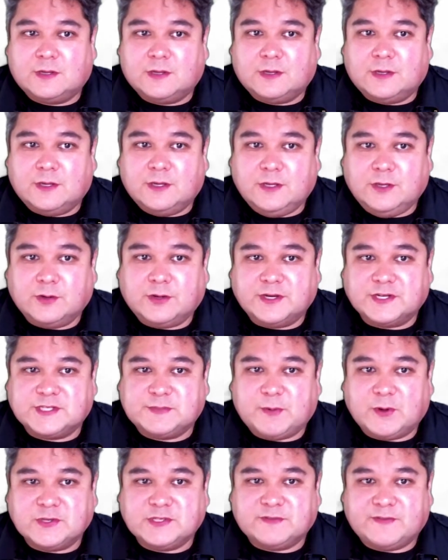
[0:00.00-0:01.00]
You can
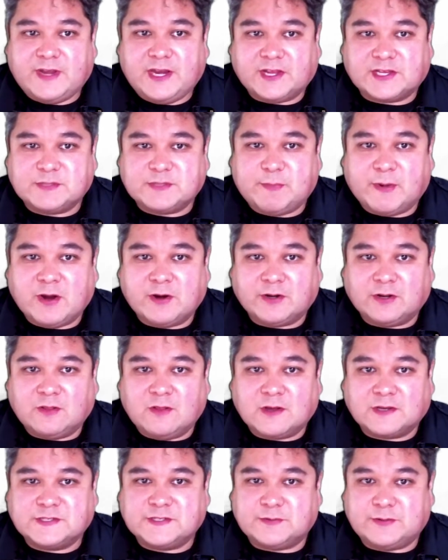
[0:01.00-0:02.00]
dispose of any expired
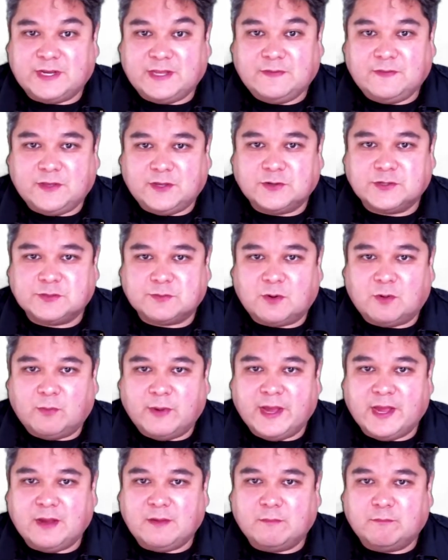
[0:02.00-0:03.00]
naloxone in the usual
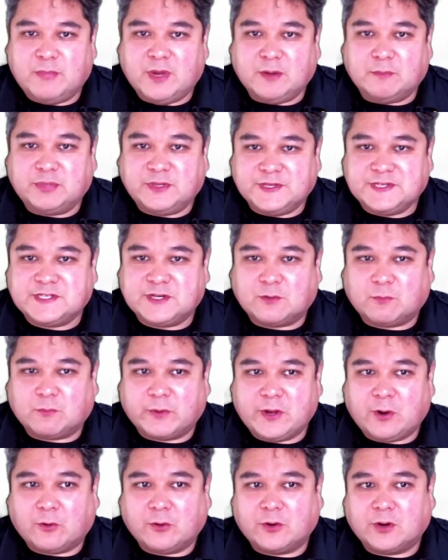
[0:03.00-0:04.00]
way, but please don't
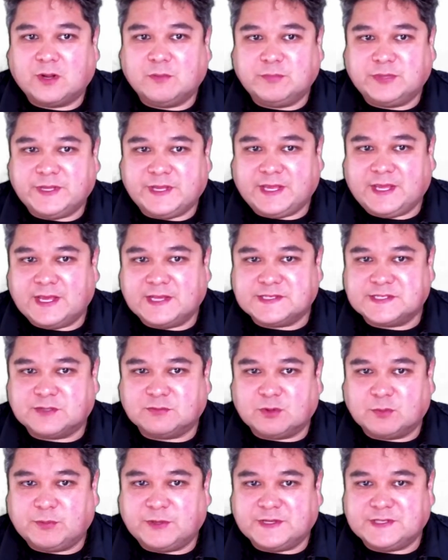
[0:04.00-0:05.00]
reorder complete kits to
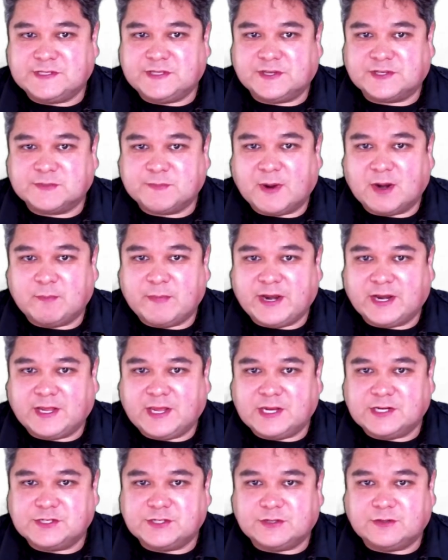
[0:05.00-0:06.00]
replace the expired
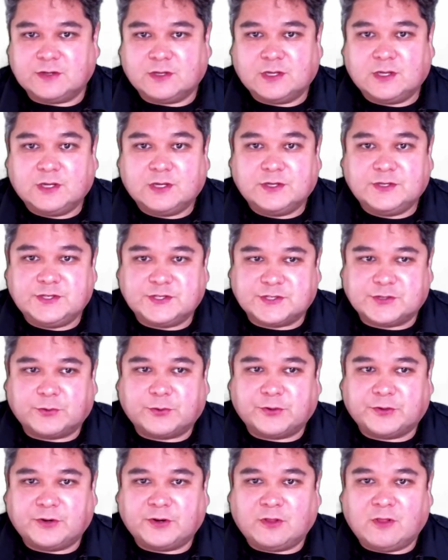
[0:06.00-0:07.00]
medication. Just
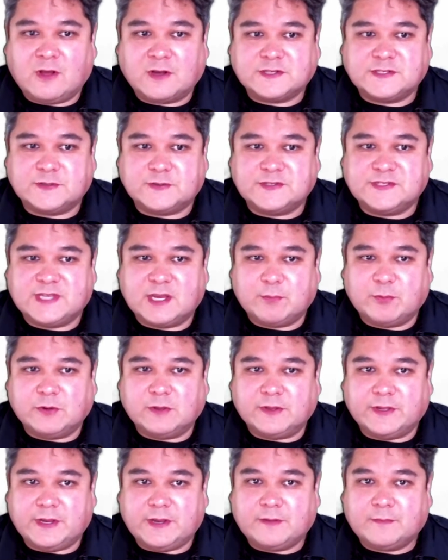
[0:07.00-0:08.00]
order the naloxone
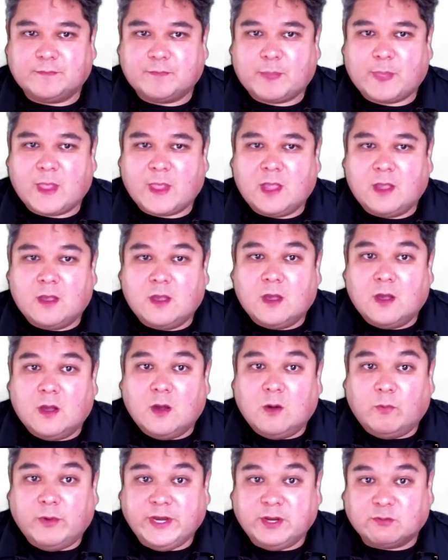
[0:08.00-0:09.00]
separately.
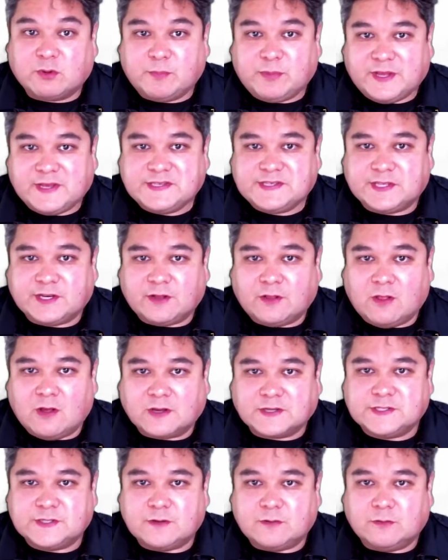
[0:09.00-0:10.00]
When you replace the
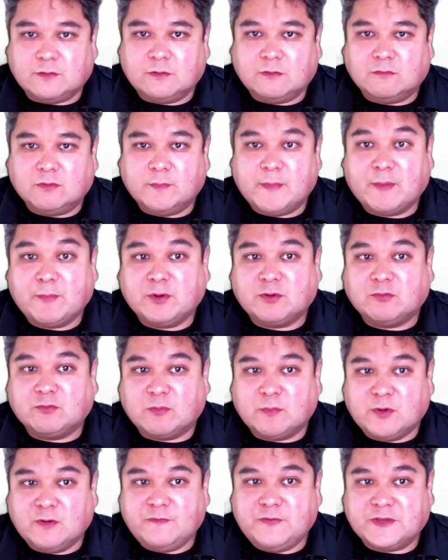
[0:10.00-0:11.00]
naloxone, remember to
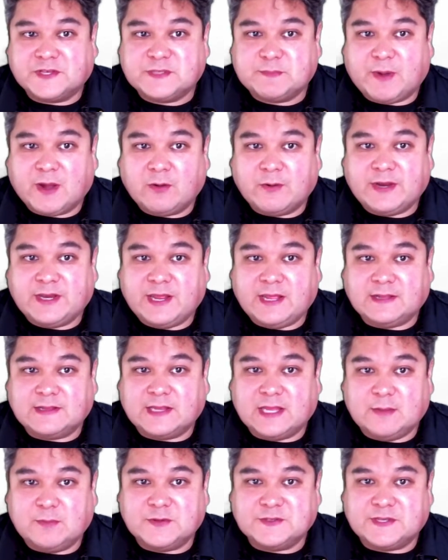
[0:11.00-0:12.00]
remove the expiry date
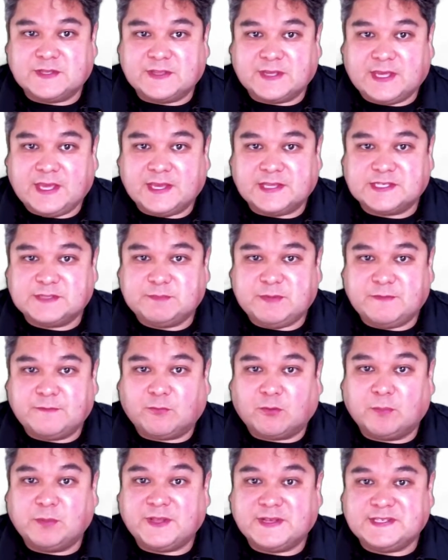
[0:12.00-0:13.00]
labels on the kits
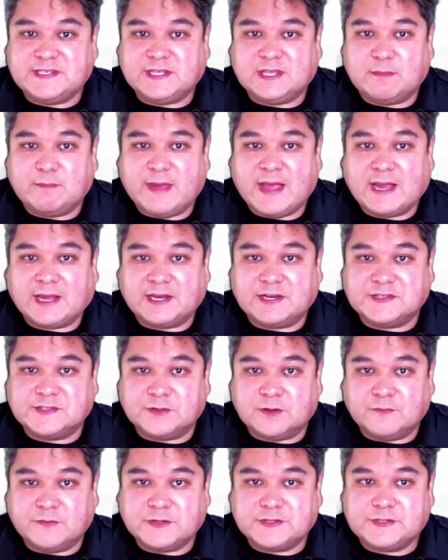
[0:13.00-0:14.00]
before placing them back into
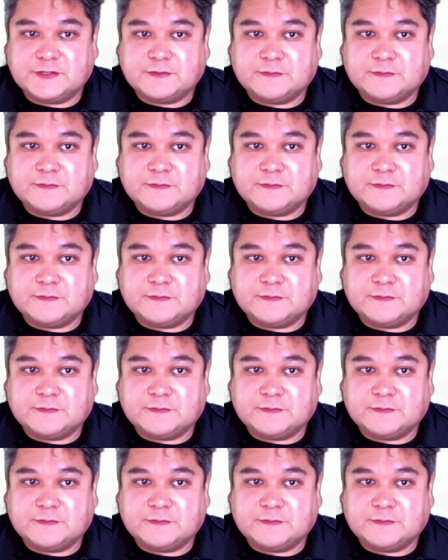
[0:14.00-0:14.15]
service.